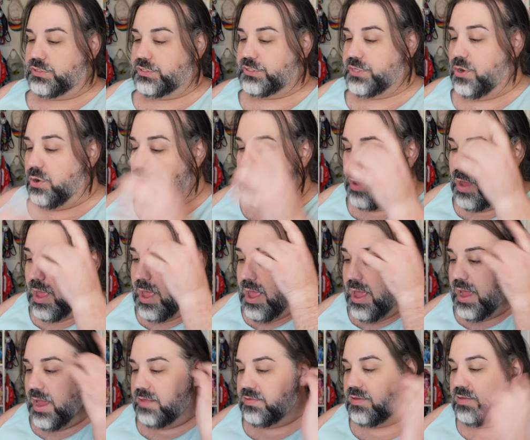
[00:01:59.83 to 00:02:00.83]
So
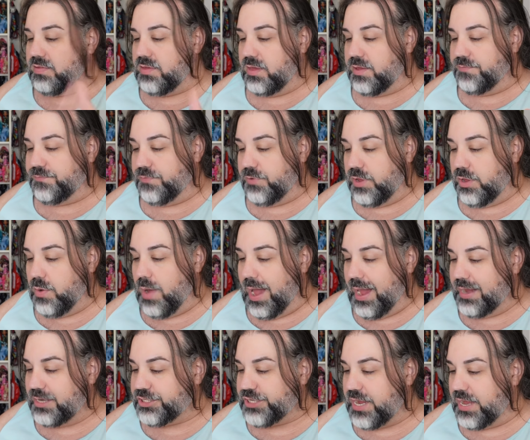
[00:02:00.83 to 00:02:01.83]
it says a gift for you.
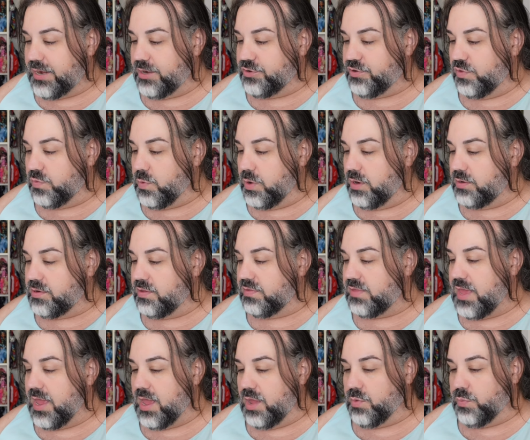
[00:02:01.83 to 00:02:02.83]
Hi, Chad. I just wanted to
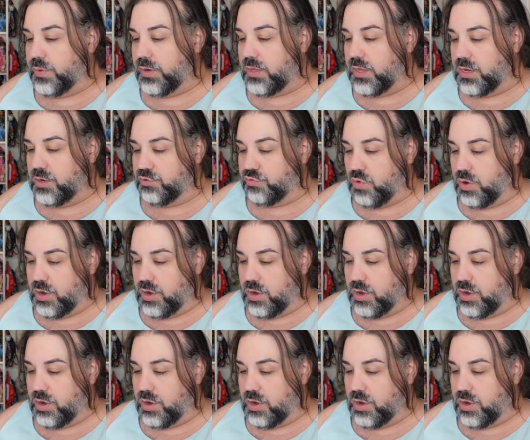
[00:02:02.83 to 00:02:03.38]
say I really enjoy